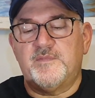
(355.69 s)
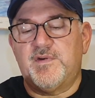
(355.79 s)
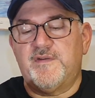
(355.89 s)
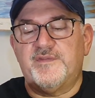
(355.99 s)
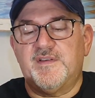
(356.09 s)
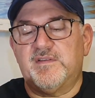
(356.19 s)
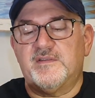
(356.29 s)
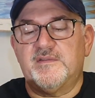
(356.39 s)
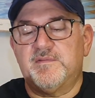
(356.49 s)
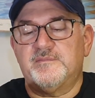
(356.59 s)
Perfect.
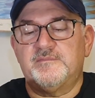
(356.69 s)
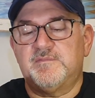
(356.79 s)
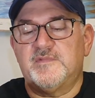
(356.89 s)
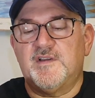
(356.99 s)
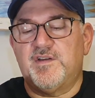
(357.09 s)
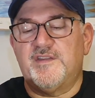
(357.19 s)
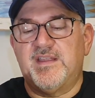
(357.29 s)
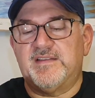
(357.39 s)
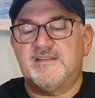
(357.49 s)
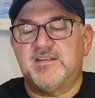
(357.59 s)
All
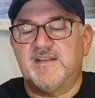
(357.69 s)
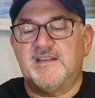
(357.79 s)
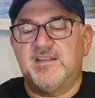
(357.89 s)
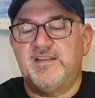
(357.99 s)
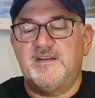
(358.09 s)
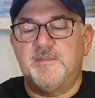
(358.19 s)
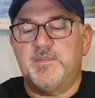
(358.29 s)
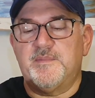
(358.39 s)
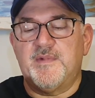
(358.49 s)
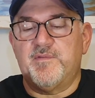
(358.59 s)
that's gonna clean up.
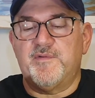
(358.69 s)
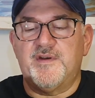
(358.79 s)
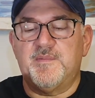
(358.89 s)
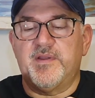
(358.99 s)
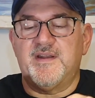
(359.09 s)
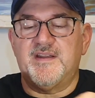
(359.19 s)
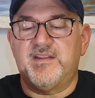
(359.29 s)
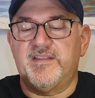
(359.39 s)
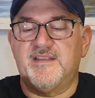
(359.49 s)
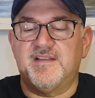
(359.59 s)
I'm not worried about
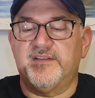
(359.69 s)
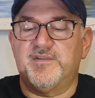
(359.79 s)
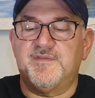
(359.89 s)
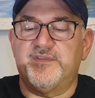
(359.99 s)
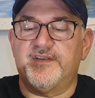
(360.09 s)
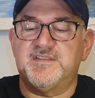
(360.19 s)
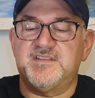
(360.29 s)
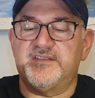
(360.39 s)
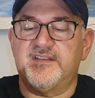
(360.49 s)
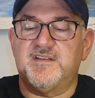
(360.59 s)
any of that little fuzzy
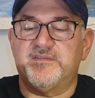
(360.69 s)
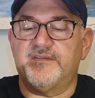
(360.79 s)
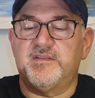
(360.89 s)
stuff.